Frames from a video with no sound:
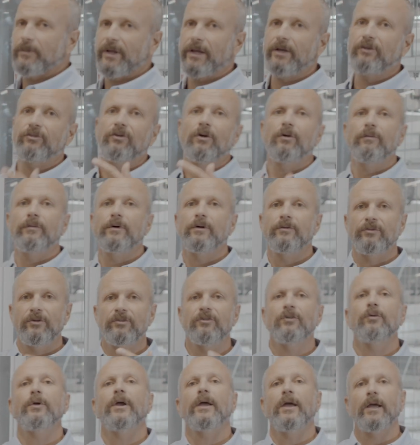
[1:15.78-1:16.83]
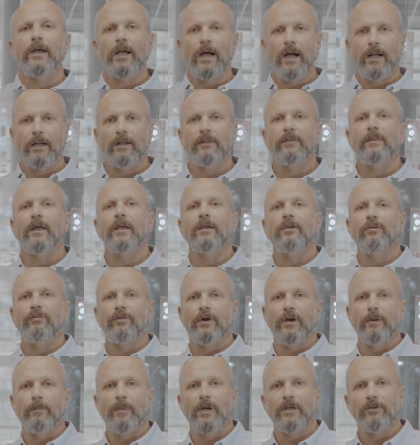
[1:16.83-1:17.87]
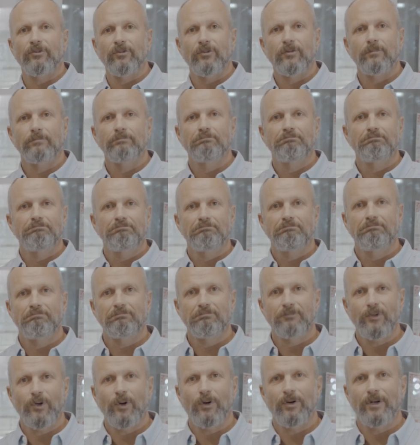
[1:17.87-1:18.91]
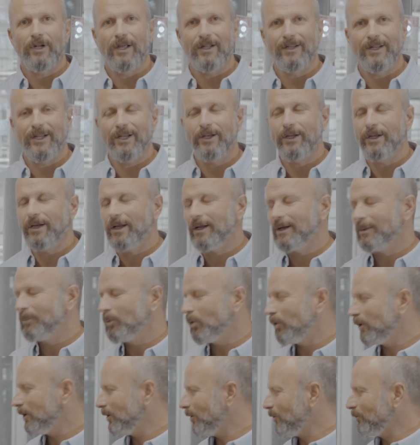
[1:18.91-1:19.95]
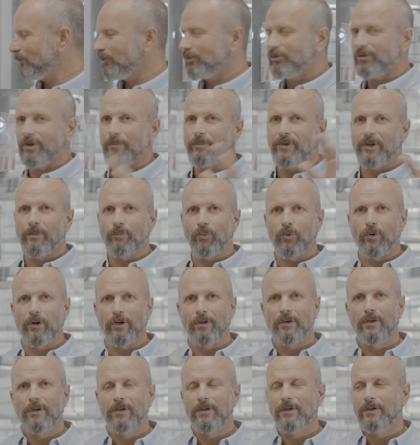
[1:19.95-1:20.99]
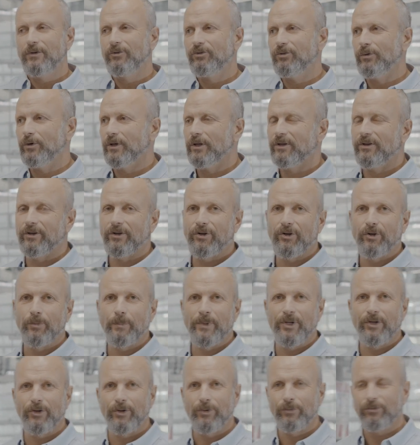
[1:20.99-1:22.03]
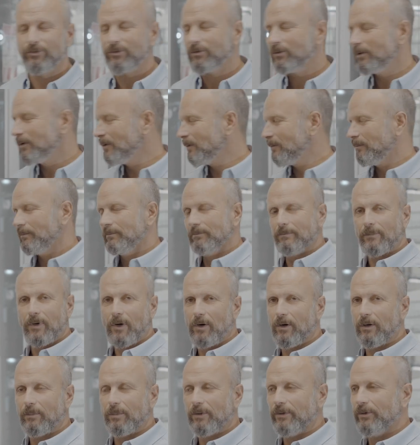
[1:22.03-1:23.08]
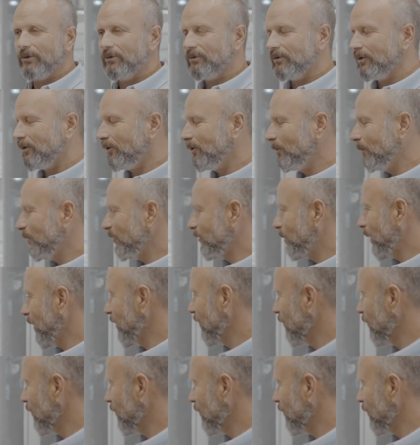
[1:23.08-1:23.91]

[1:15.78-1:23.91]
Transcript: takes over, it says, okay, I got it, thank you very much. You are not needed anymore, go do something more suited to human use. Horrible use of humans, by